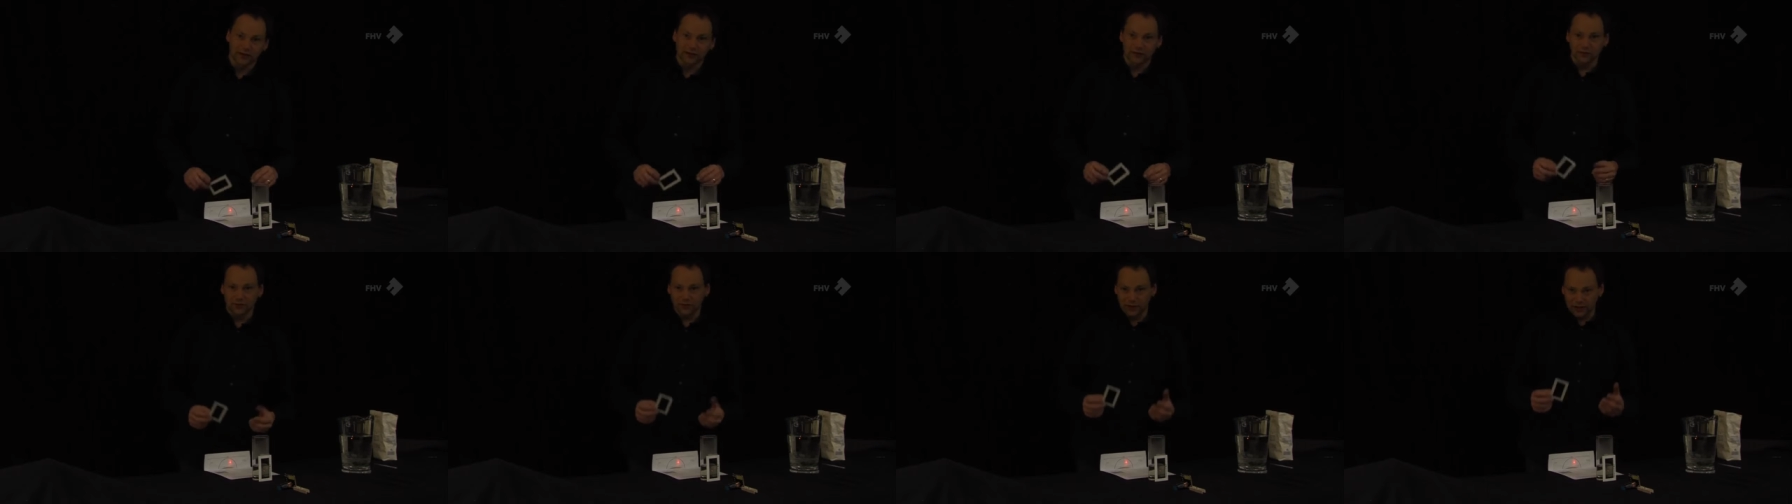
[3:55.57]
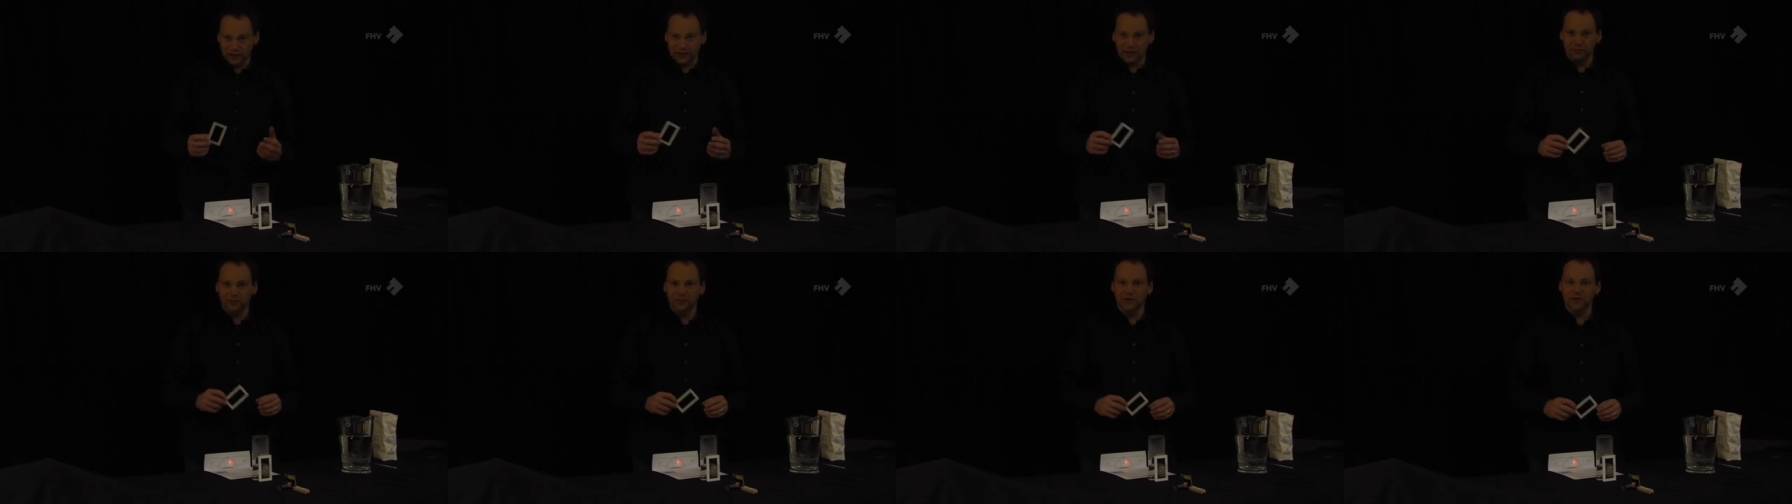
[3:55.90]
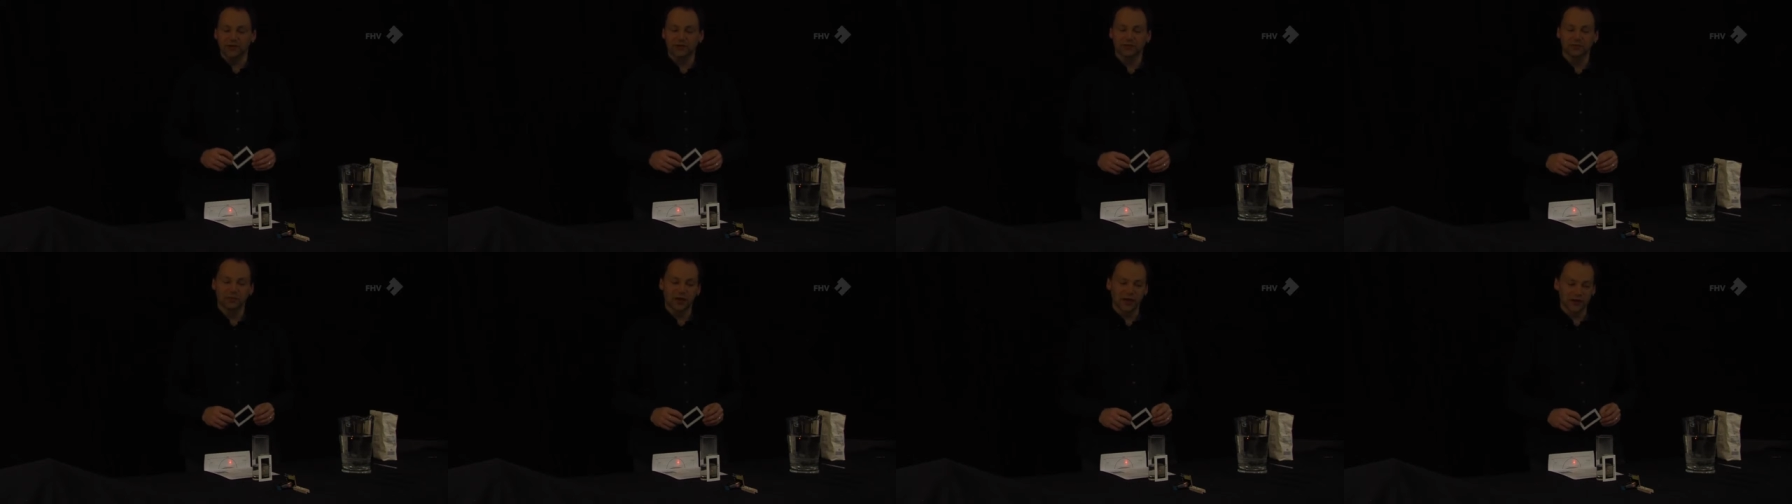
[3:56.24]

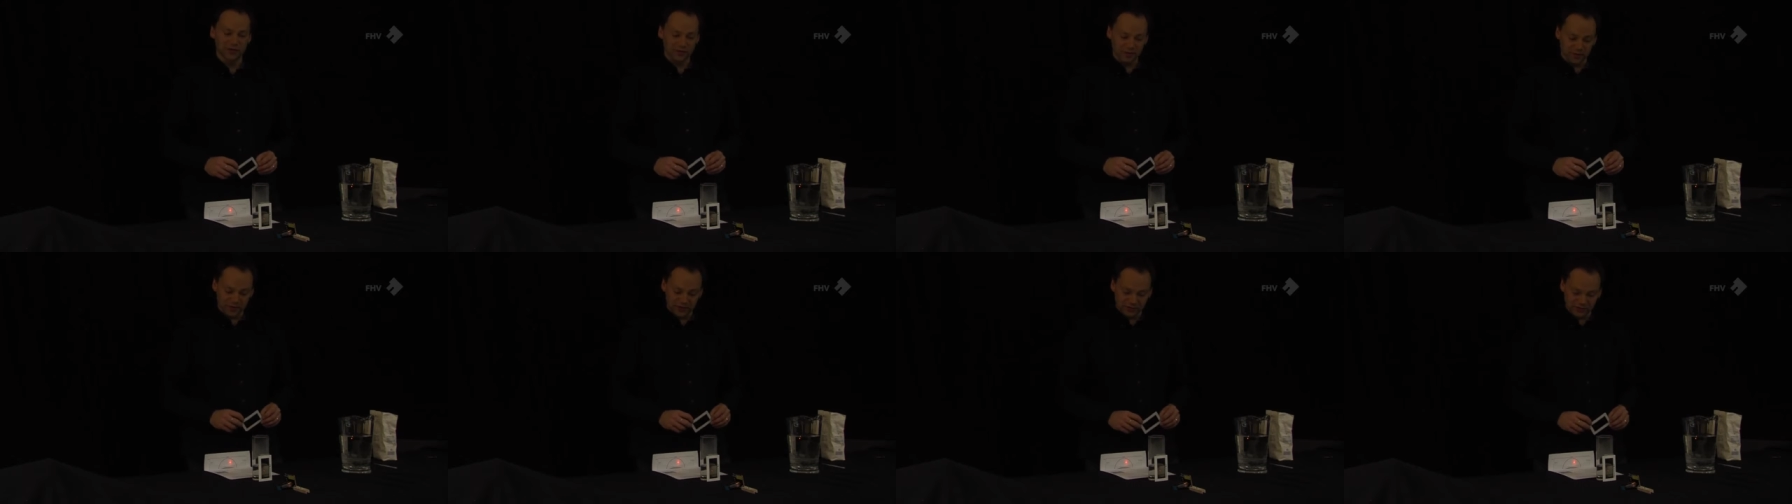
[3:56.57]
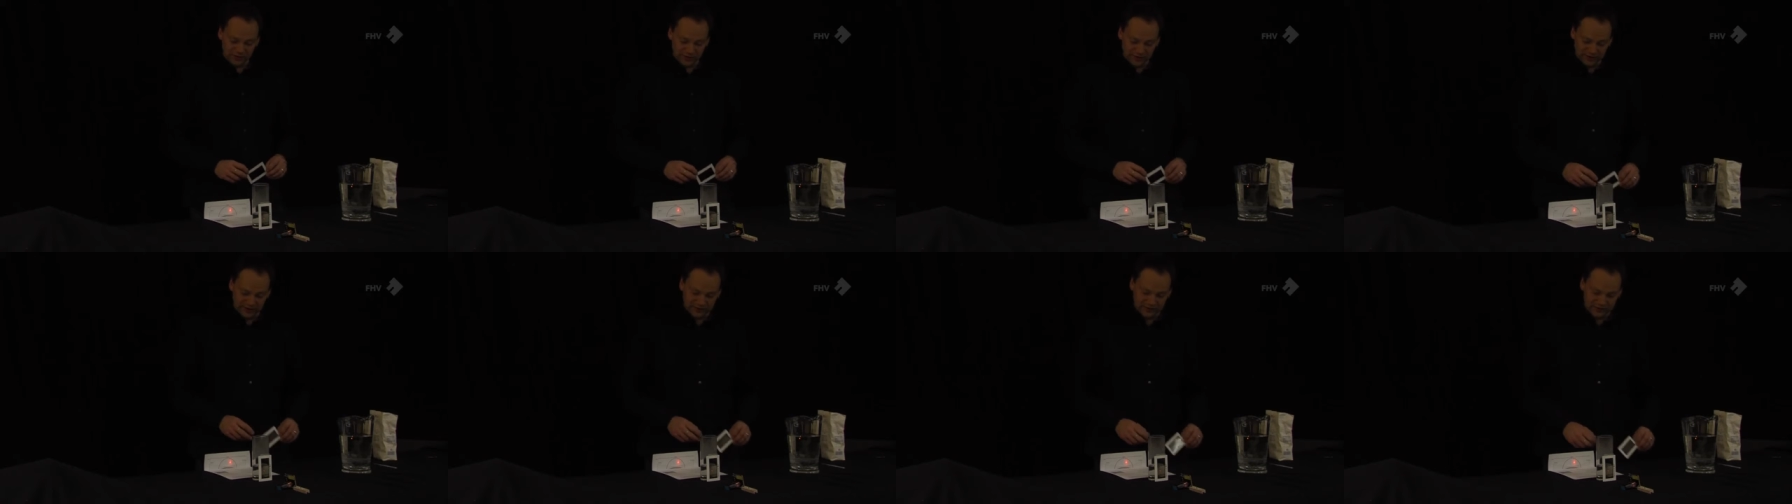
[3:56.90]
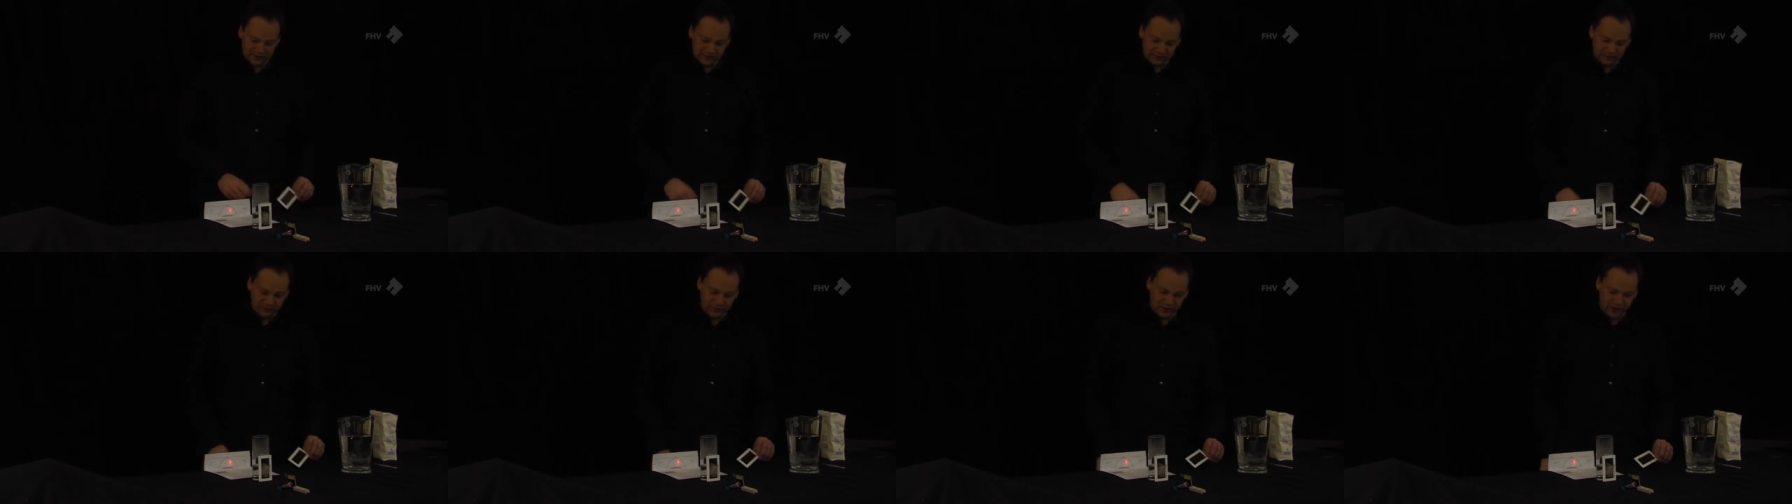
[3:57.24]
concentration as an
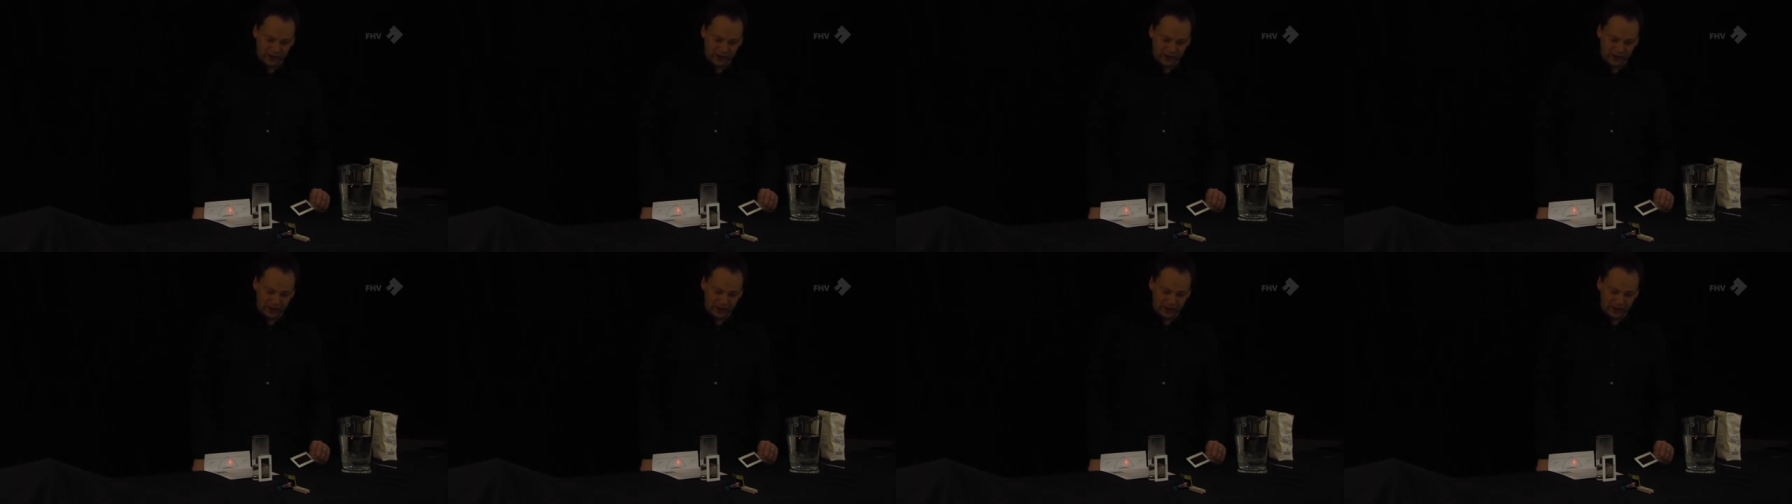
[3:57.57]
example,